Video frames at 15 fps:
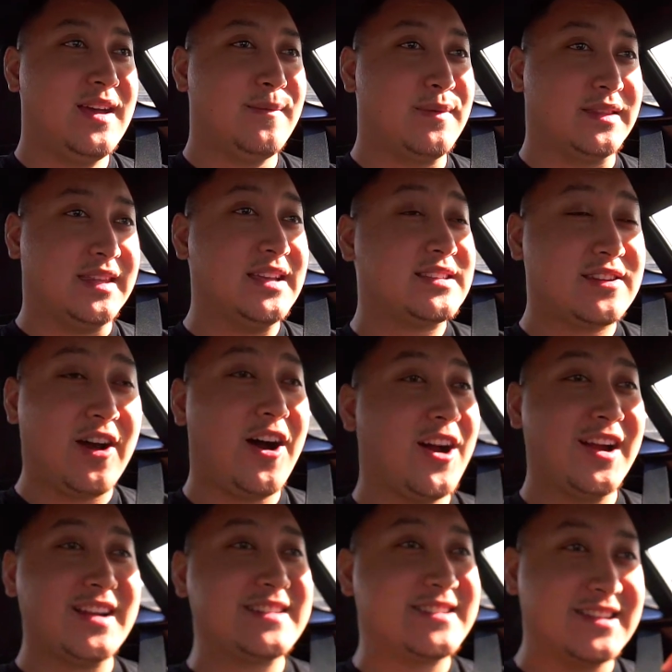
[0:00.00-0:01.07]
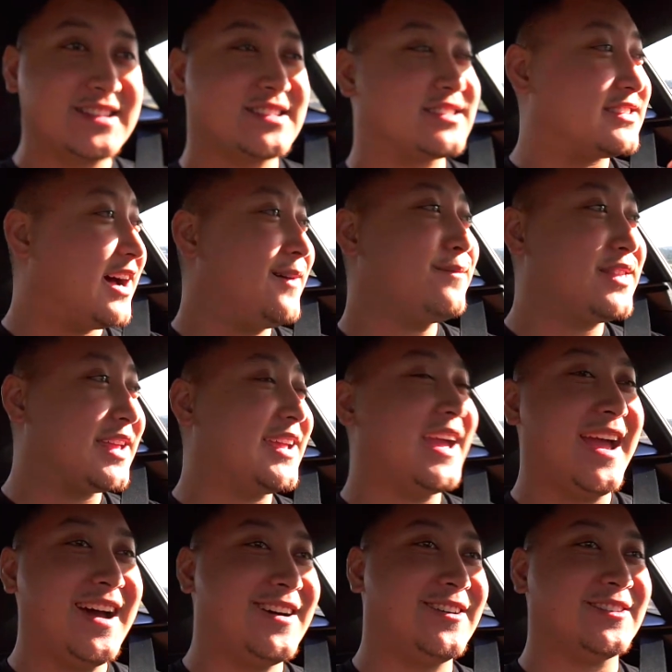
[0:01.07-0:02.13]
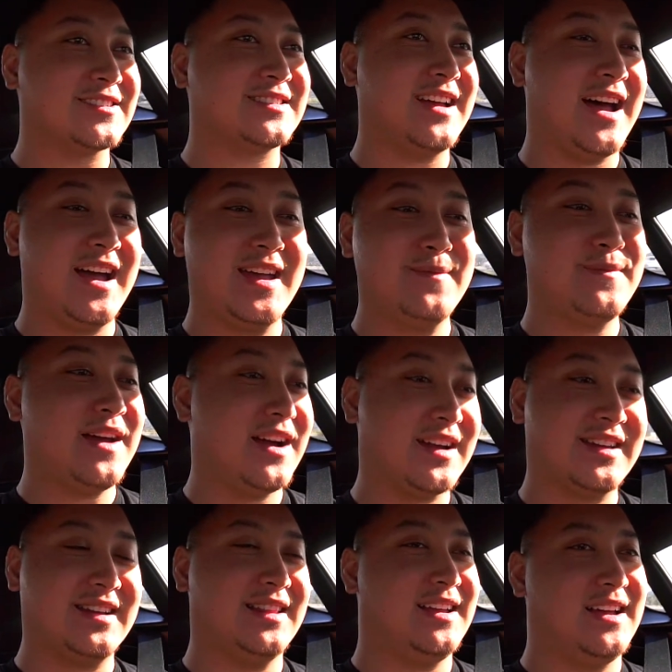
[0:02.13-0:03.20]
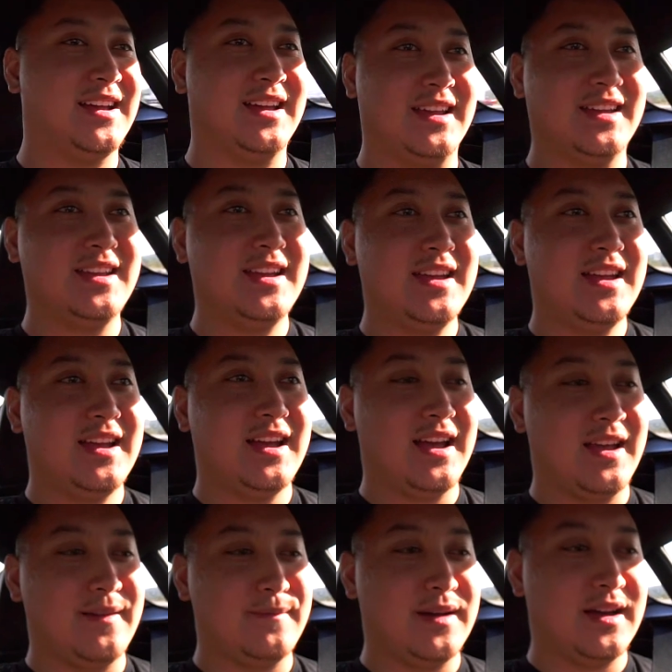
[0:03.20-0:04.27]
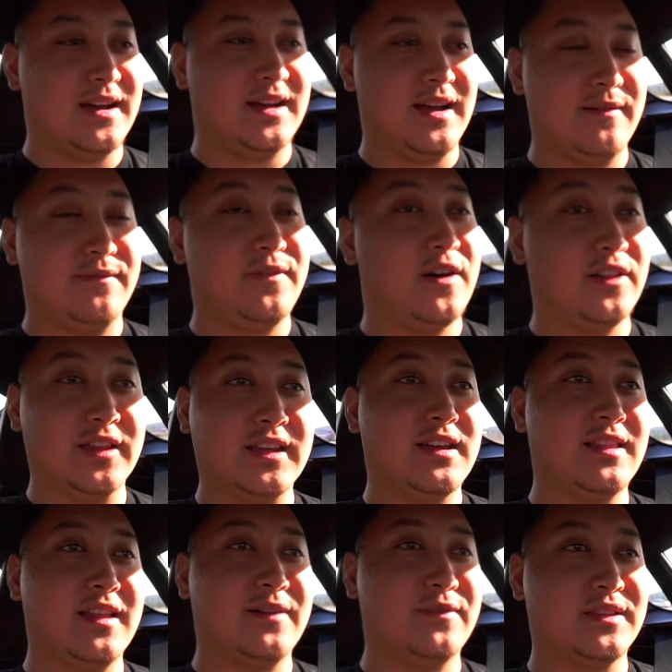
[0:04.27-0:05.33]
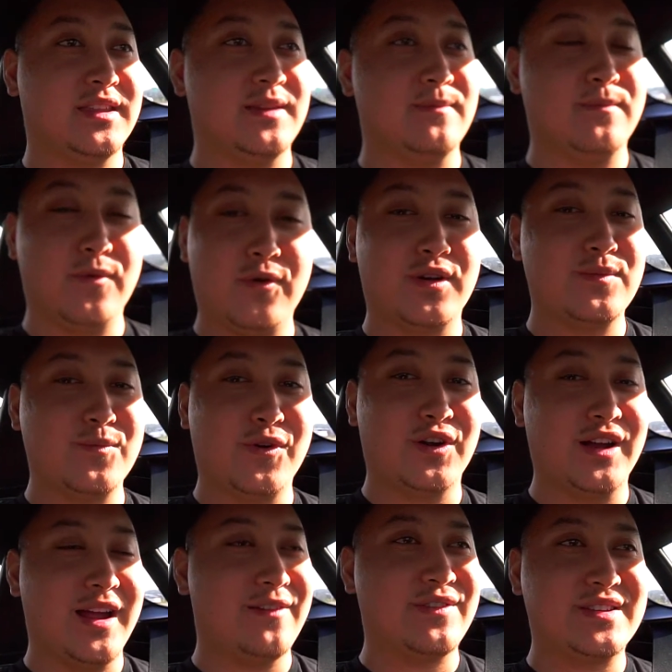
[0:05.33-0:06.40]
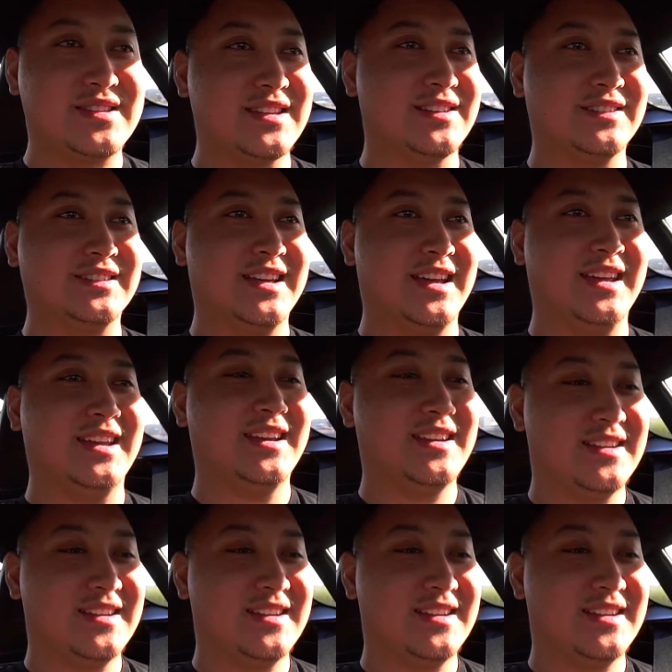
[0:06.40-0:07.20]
But this car is just something else. I'm not gonna lie. I'm falling in love with it more and more every single day.